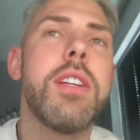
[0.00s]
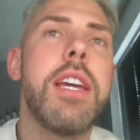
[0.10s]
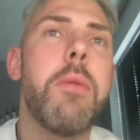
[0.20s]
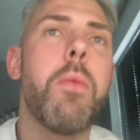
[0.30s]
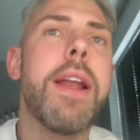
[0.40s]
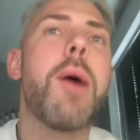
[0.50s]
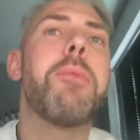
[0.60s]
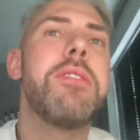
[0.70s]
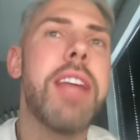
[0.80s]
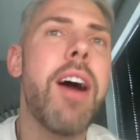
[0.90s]
It went up
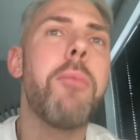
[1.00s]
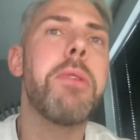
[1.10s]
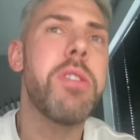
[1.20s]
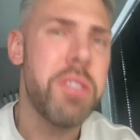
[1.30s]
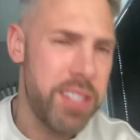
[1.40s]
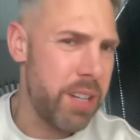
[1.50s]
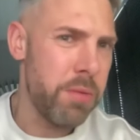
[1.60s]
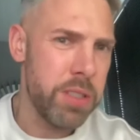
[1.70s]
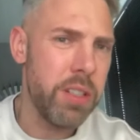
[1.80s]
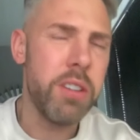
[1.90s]
and down, but you could tell there
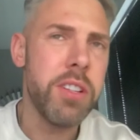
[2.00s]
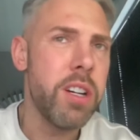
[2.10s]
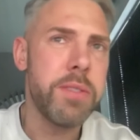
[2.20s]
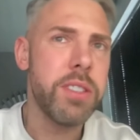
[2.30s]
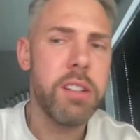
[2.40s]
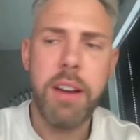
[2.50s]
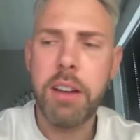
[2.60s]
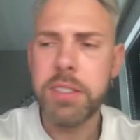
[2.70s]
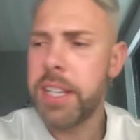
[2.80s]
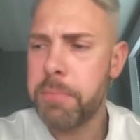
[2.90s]
was a lot of nerves in the
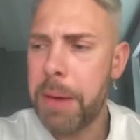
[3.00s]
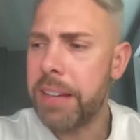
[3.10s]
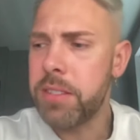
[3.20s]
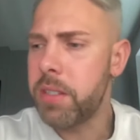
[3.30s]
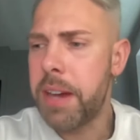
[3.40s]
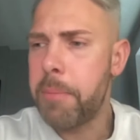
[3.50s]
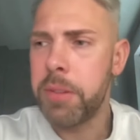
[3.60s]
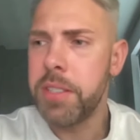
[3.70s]
crowd, and that's bound to happen.